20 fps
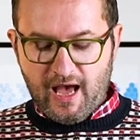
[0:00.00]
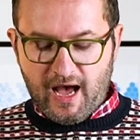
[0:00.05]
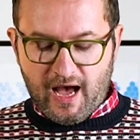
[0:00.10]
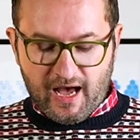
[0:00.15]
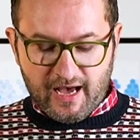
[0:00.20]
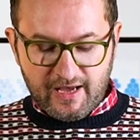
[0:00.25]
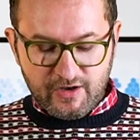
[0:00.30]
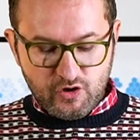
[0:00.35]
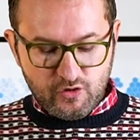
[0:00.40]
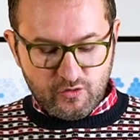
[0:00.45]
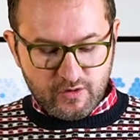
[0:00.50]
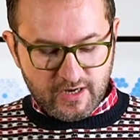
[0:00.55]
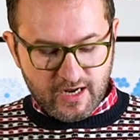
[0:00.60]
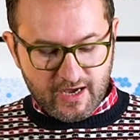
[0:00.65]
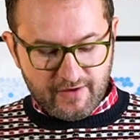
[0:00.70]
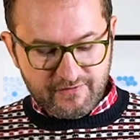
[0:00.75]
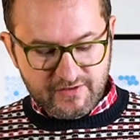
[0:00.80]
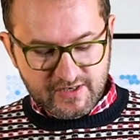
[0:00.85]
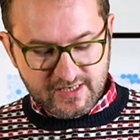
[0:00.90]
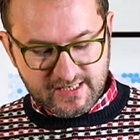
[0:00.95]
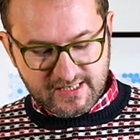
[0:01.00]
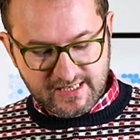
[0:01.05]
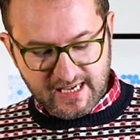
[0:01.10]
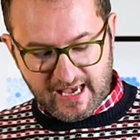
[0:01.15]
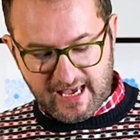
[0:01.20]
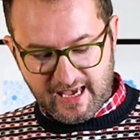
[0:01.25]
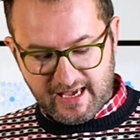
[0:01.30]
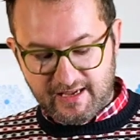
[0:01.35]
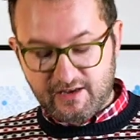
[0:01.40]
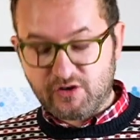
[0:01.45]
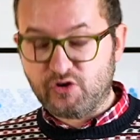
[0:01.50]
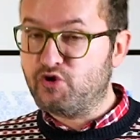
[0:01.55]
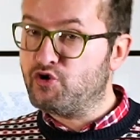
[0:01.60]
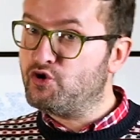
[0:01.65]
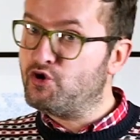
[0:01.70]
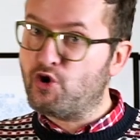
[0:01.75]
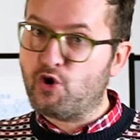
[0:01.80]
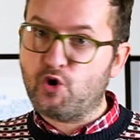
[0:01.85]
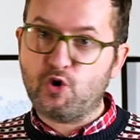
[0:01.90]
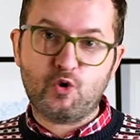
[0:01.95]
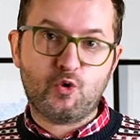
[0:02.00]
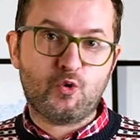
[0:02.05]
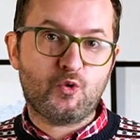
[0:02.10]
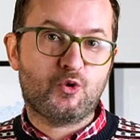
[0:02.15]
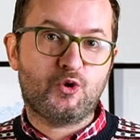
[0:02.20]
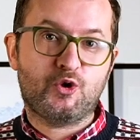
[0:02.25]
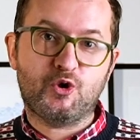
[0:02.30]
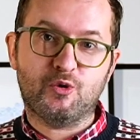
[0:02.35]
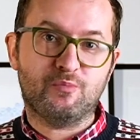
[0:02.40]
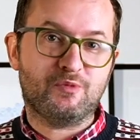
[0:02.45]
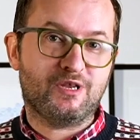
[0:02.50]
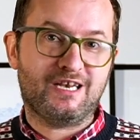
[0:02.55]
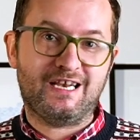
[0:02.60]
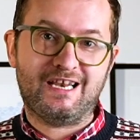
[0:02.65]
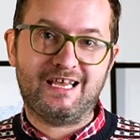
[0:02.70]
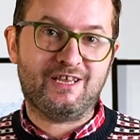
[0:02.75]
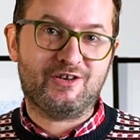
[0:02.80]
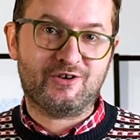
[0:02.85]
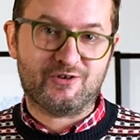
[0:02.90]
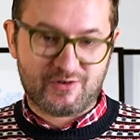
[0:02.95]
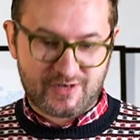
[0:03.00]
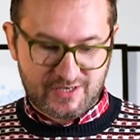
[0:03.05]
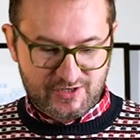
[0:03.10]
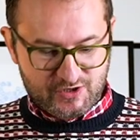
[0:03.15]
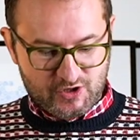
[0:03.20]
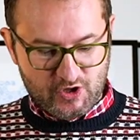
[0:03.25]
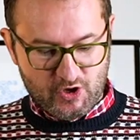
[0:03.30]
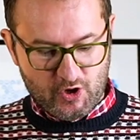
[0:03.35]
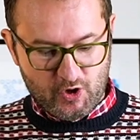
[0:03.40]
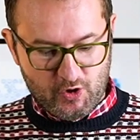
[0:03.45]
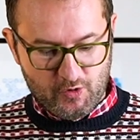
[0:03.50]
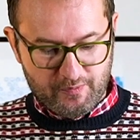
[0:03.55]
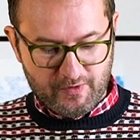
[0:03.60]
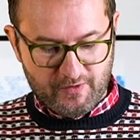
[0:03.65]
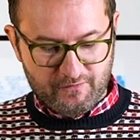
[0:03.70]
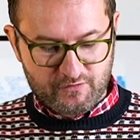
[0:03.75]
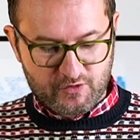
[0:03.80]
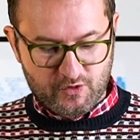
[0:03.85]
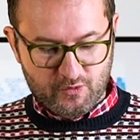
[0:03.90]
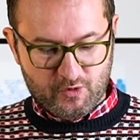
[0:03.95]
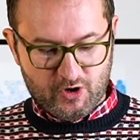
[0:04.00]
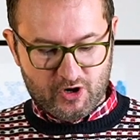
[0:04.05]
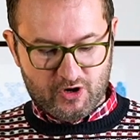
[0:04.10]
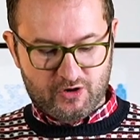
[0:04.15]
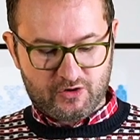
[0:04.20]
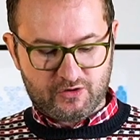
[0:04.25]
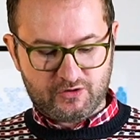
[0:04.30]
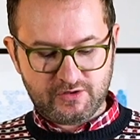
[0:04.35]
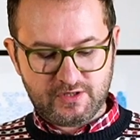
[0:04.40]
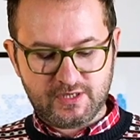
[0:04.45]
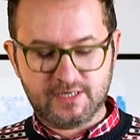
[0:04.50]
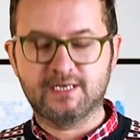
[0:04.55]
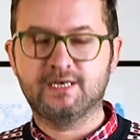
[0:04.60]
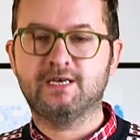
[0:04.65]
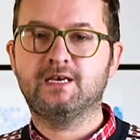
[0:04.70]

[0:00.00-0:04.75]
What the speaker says: I know enough to say, no human leader is the hope of the world.